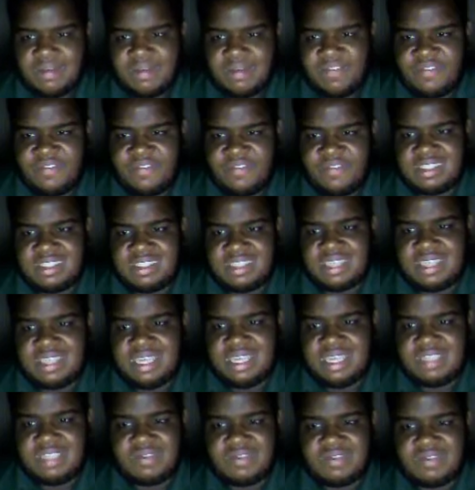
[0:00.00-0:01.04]
so
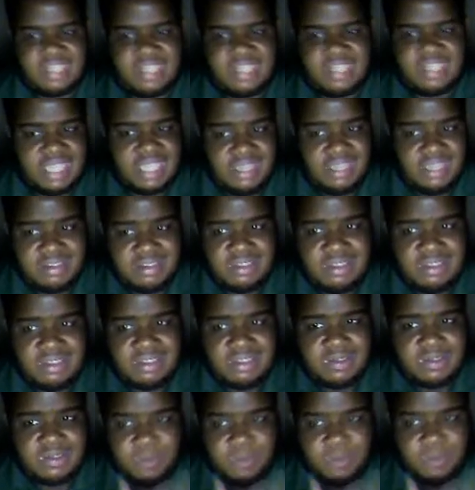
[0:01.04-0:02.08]
you could
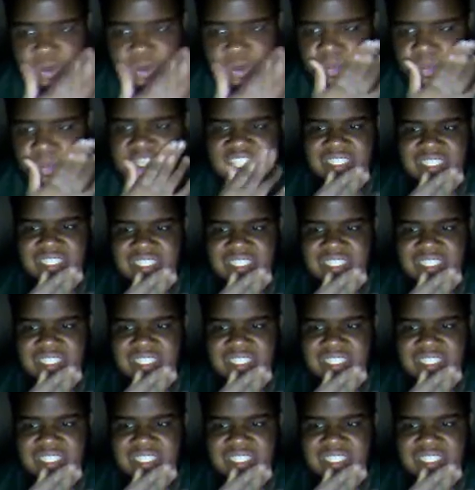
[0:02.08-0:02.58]
probably